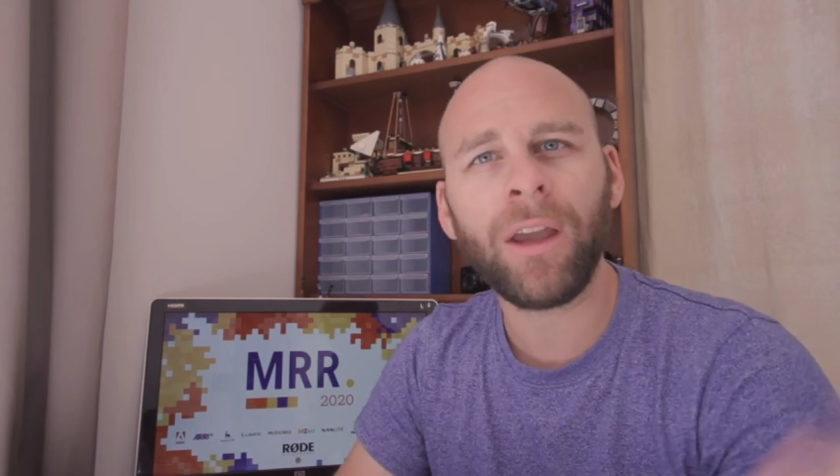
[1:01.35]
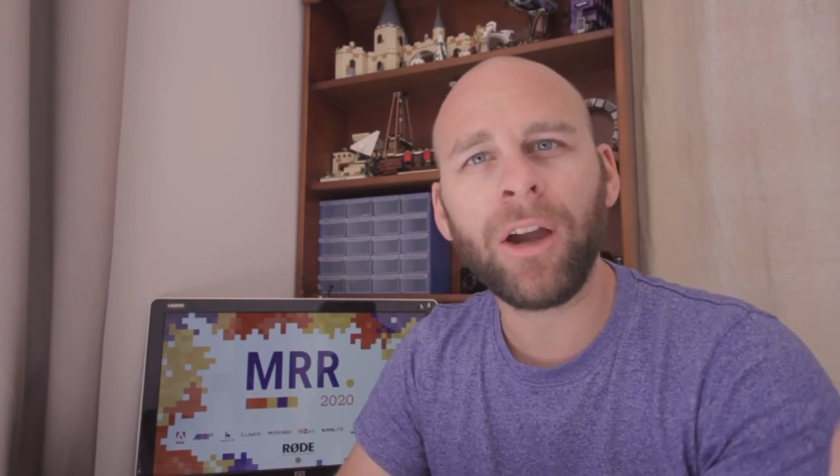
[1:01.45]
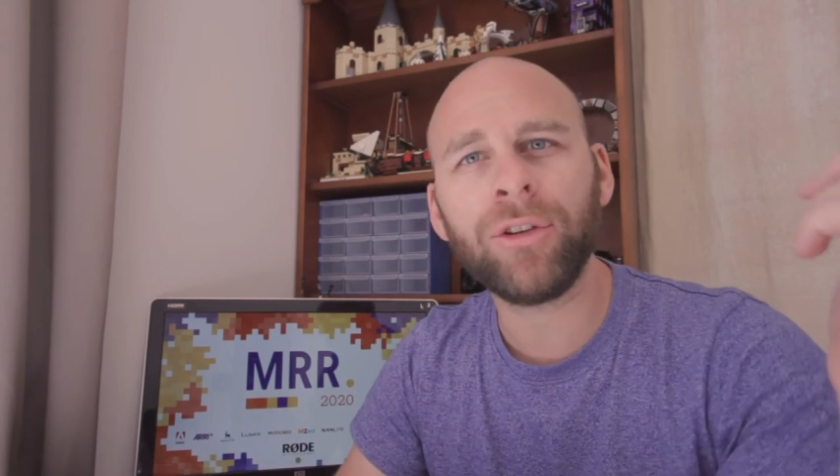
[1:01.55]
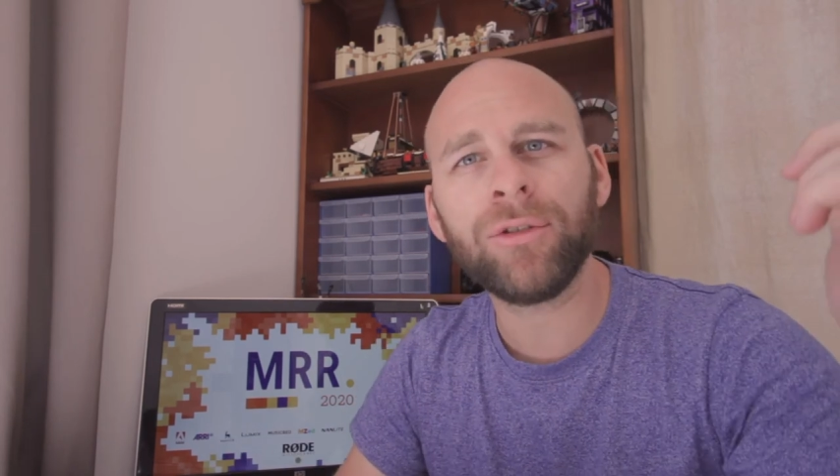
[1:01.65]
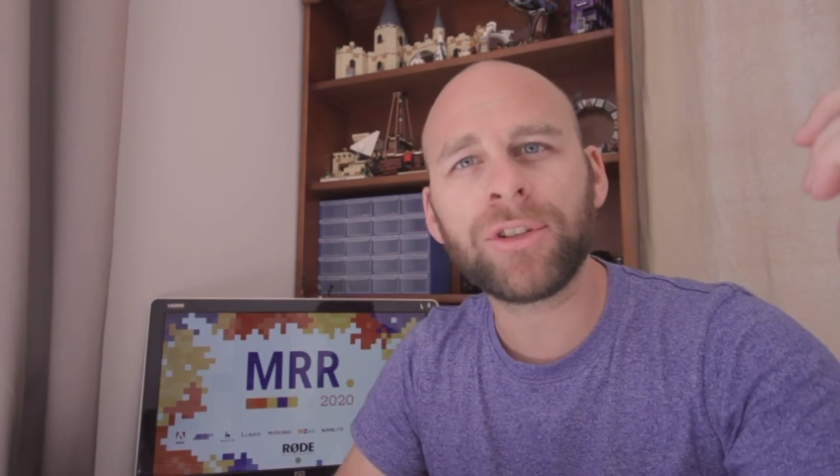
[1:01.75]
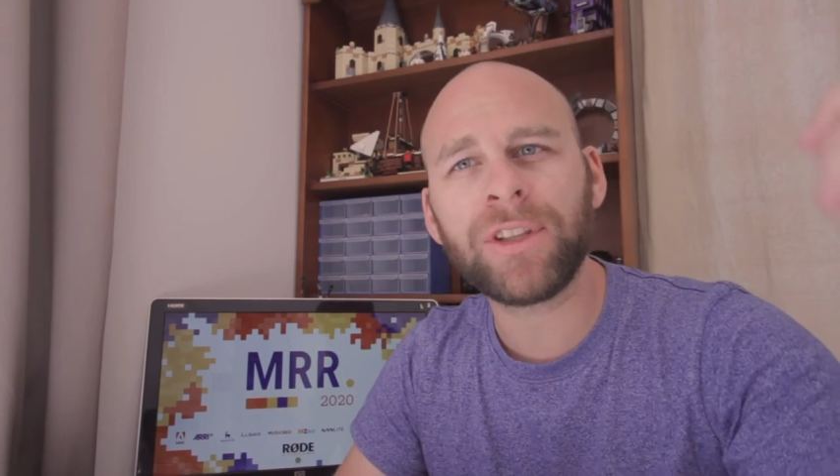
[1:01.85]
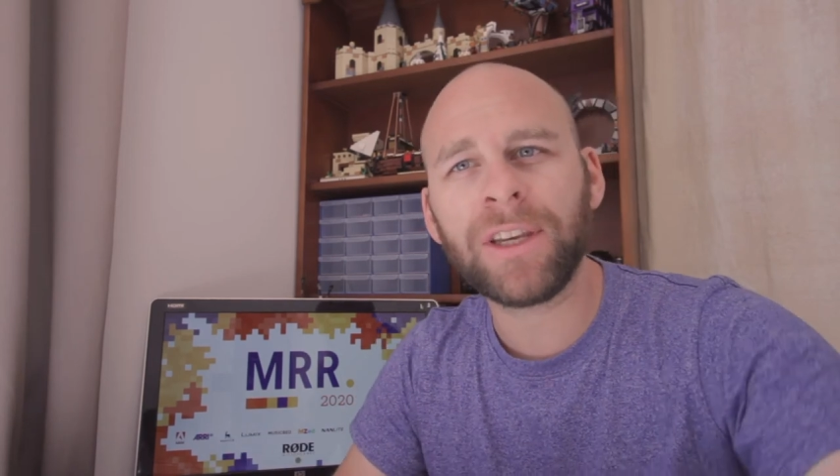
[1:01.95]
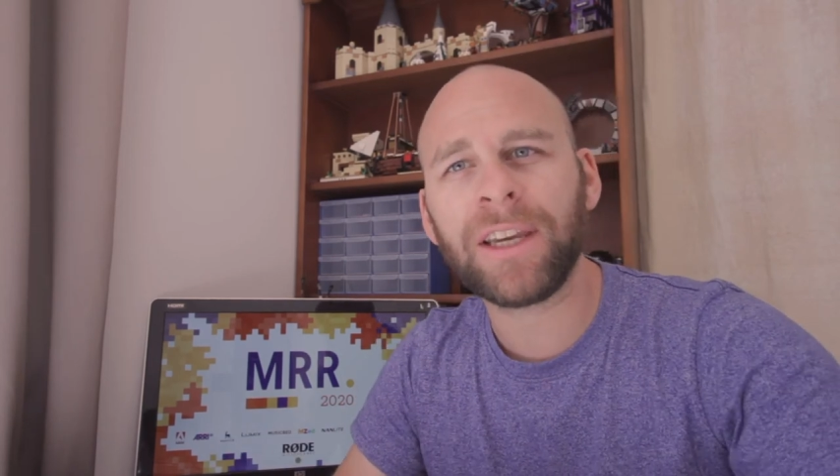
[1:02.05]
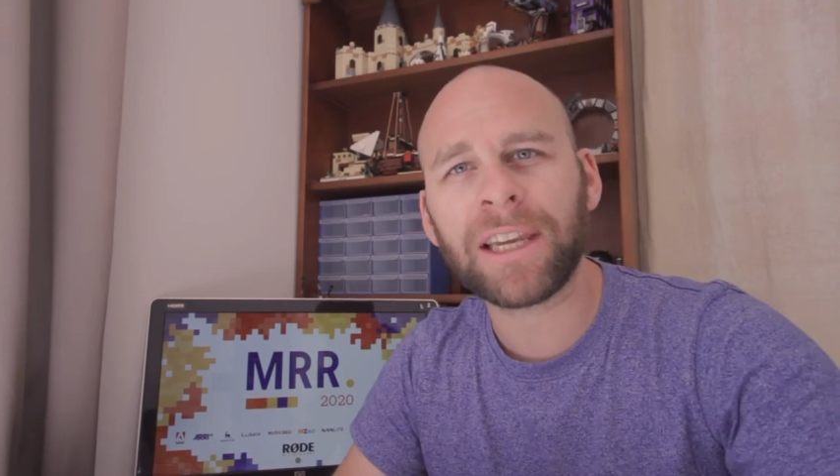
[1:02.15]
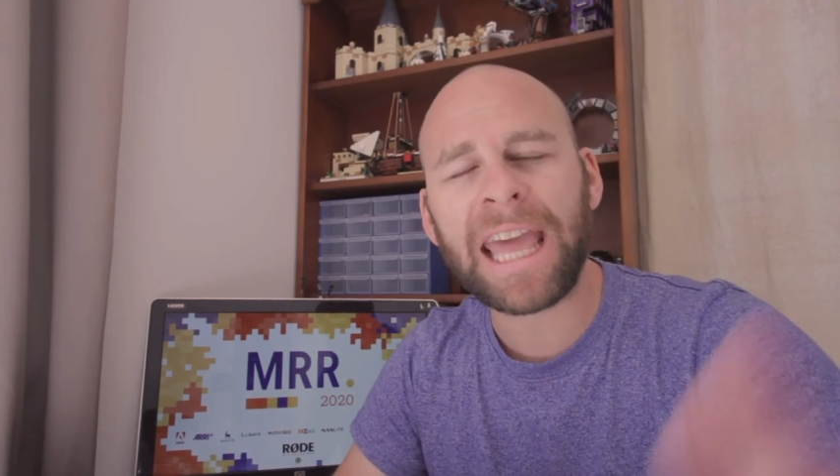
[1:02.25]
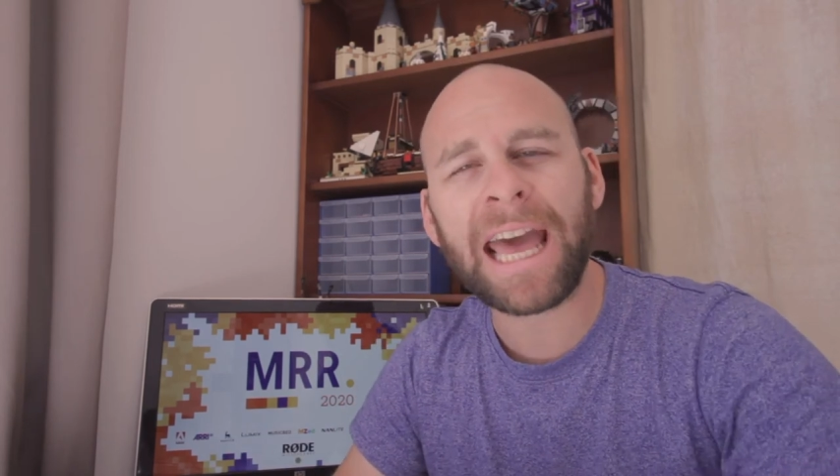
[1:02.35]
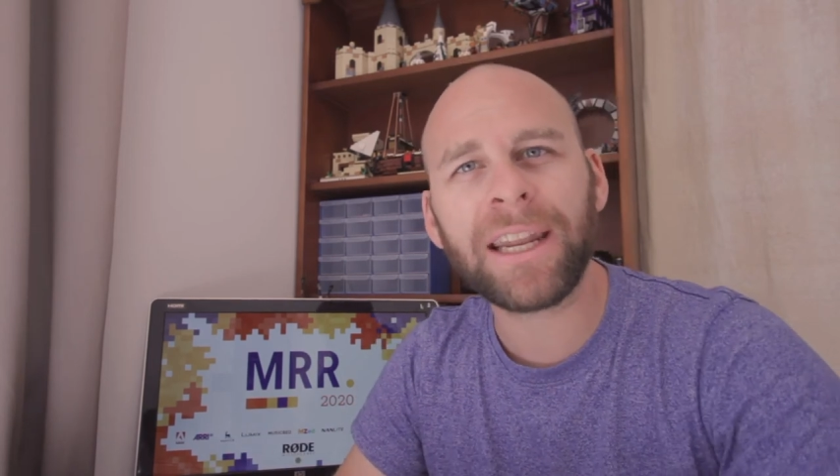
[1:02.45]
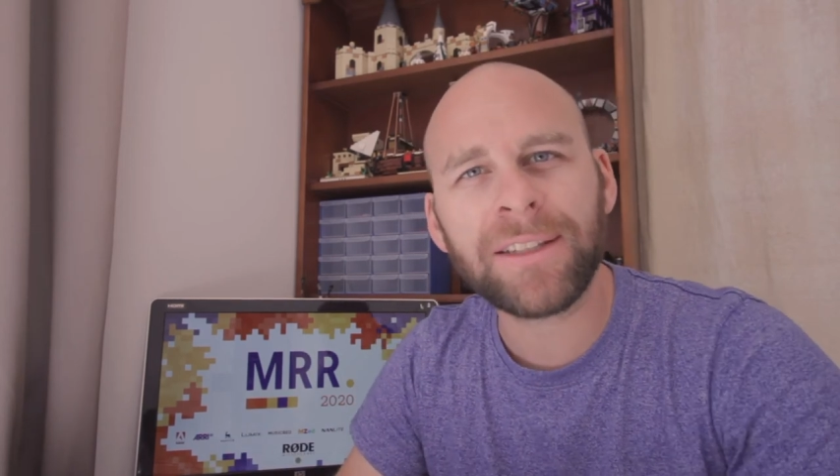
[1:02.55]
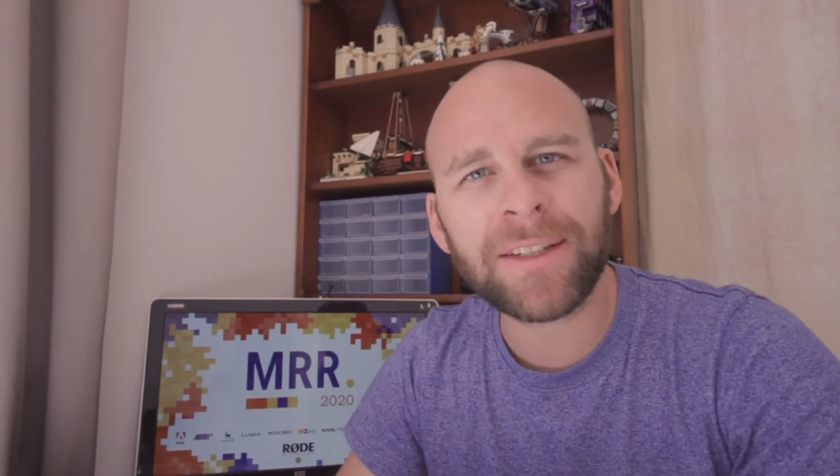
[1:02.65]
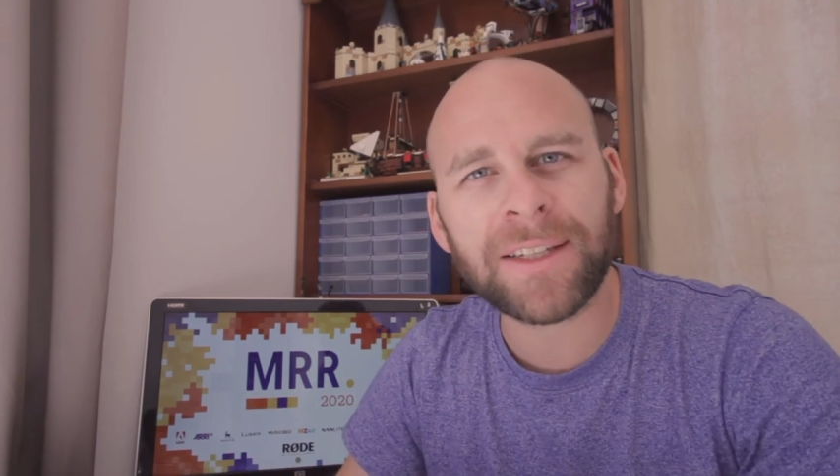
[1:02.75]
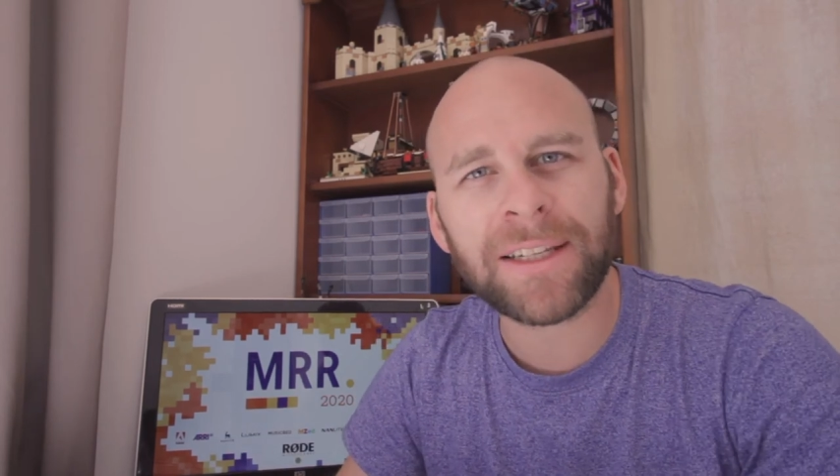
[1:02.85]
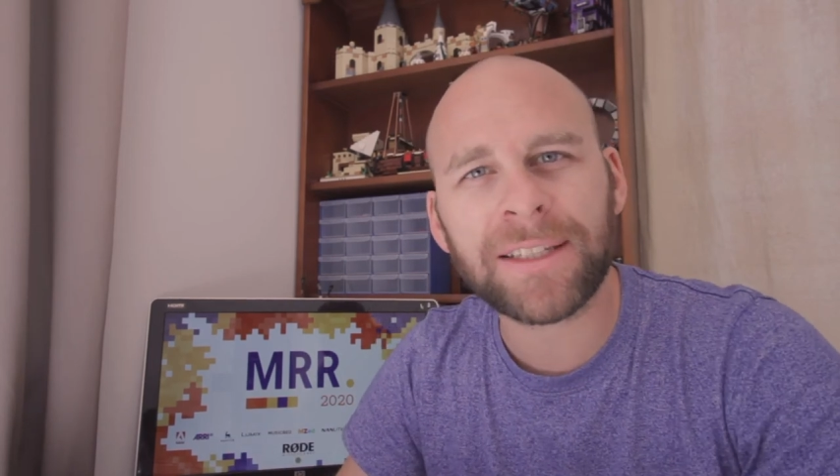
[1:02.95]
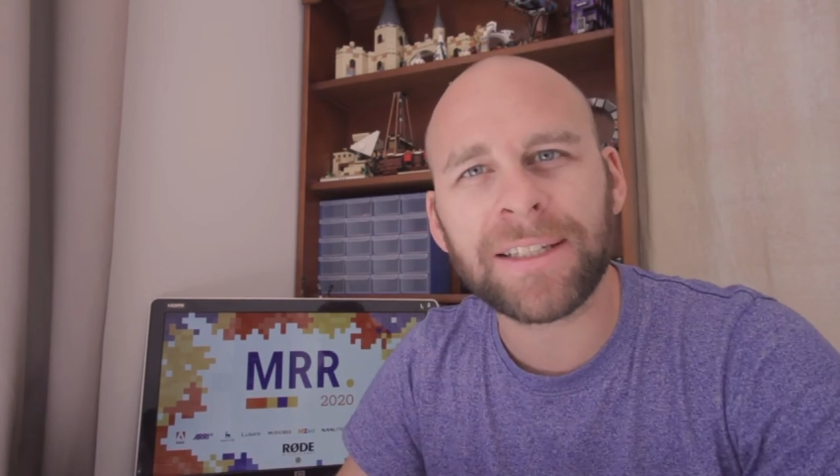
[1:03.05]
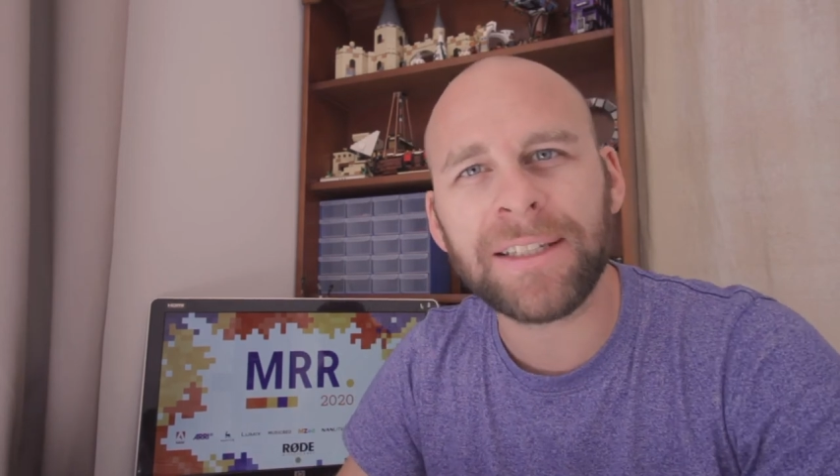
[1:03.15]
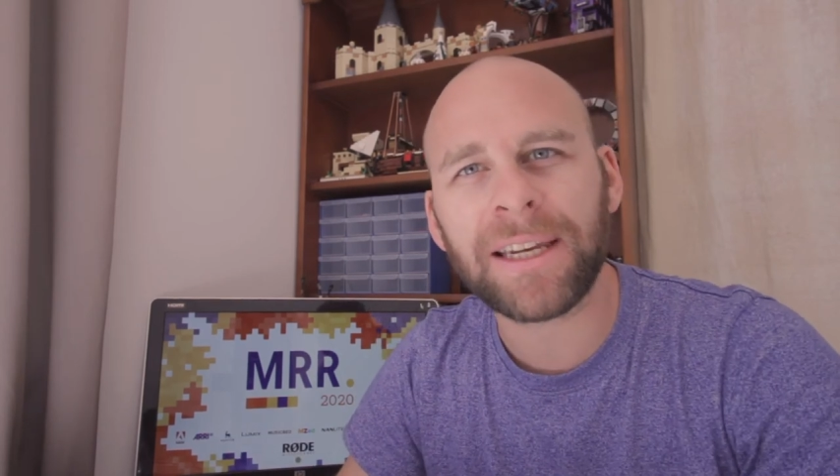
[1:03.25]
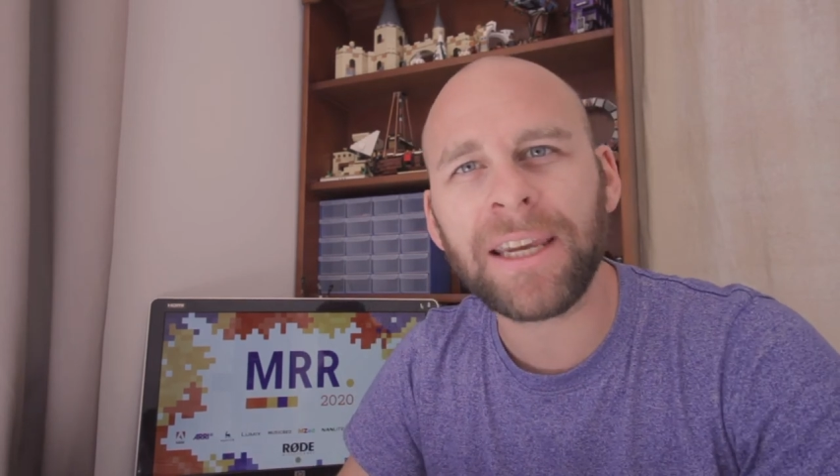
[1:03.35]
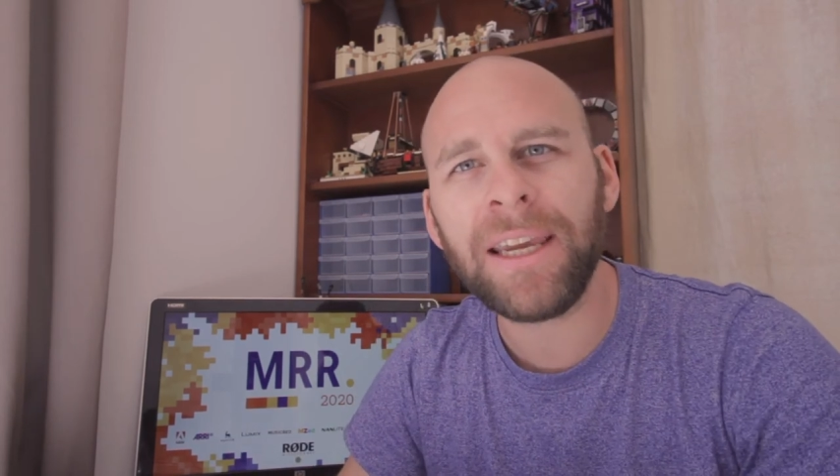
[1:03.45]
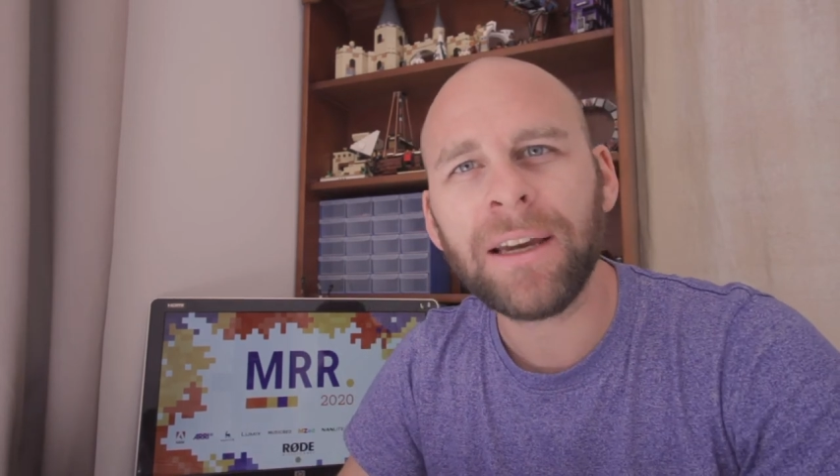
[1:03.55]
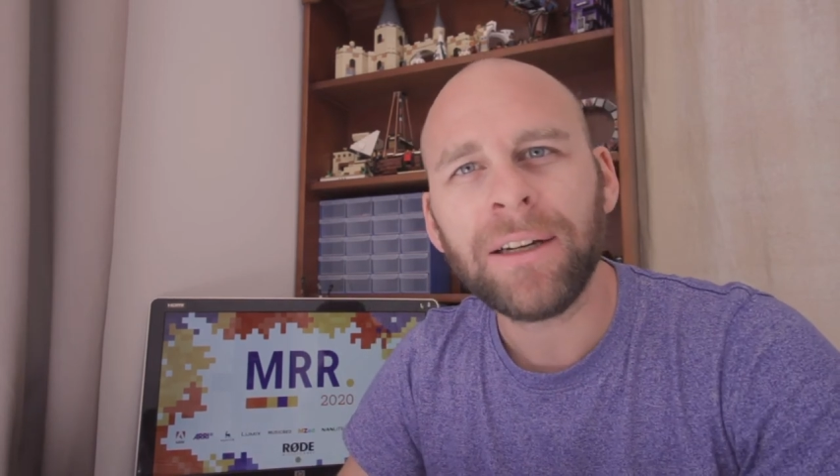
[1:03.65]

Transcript: I used the Canon 60D,